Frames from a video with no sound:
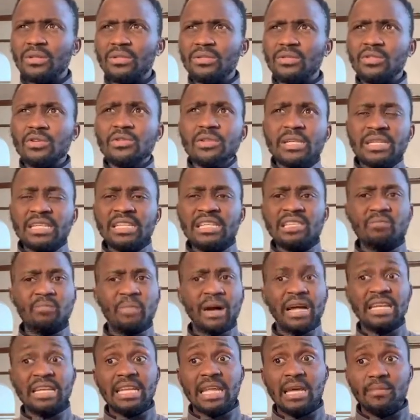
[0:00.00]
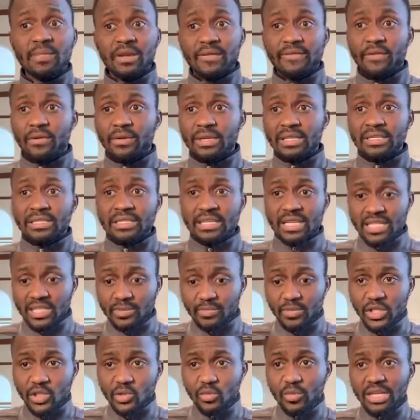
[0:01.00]
during this pandemic, for instance,
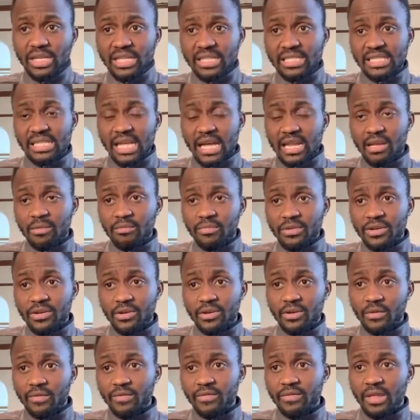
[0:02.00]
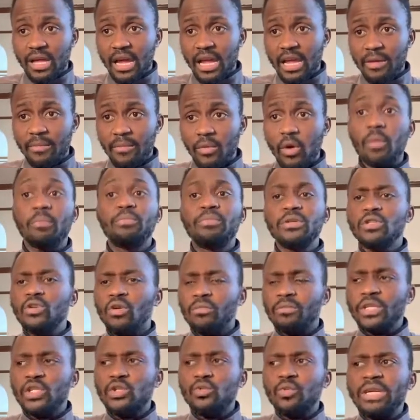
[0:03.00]
between a certain period of time, or no,
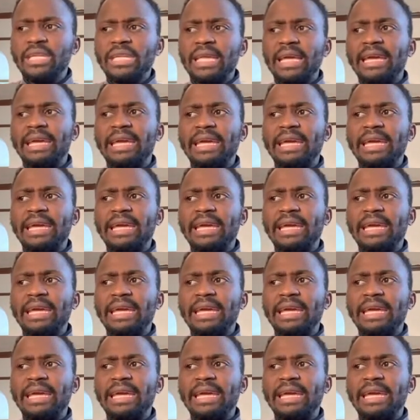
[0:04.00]
between